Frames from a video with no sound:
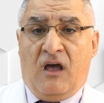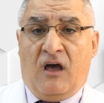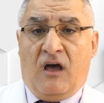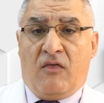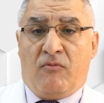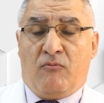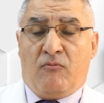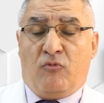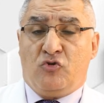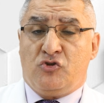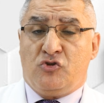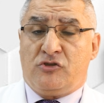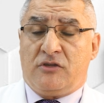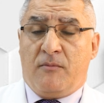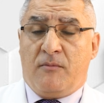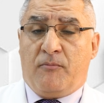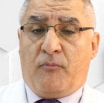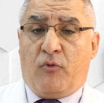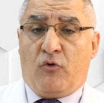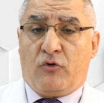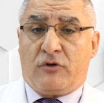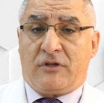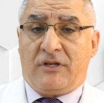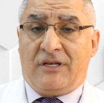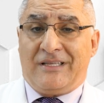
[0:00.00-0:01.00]
and most
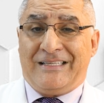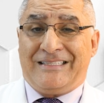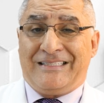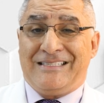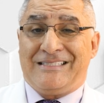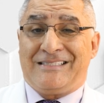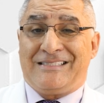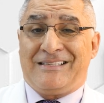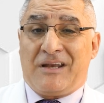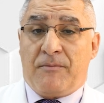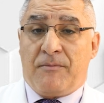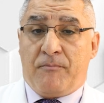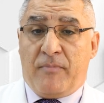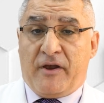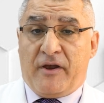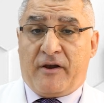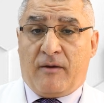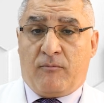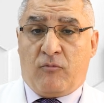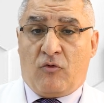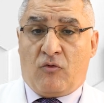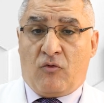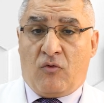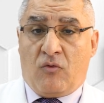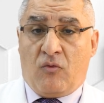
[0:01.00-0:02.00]
importantly, it is
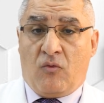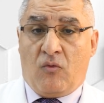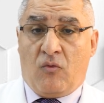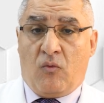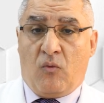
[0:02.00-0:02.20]
repairable.